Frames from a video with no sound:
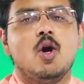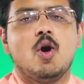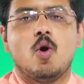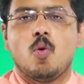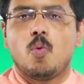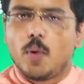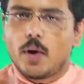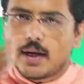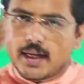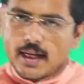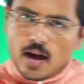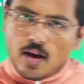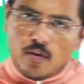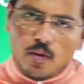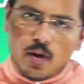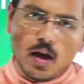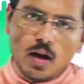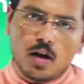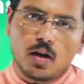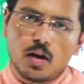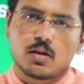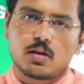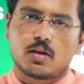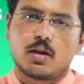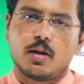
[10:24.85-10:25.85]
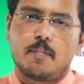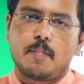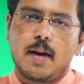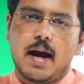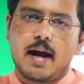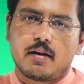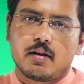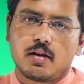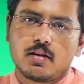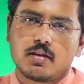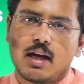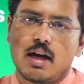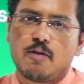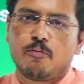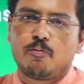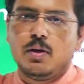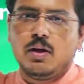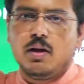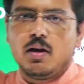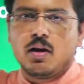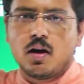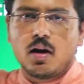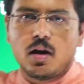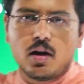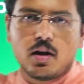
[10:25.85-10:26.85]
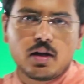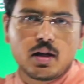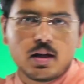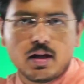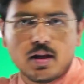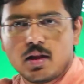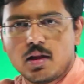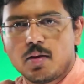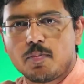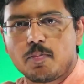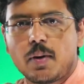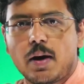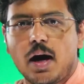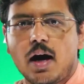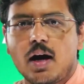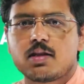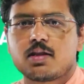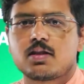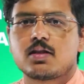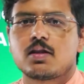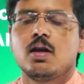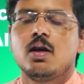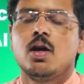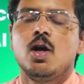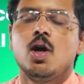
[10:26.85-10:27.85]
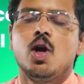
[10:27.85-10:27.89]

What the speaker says: Whatever the patterns have been learned in the past,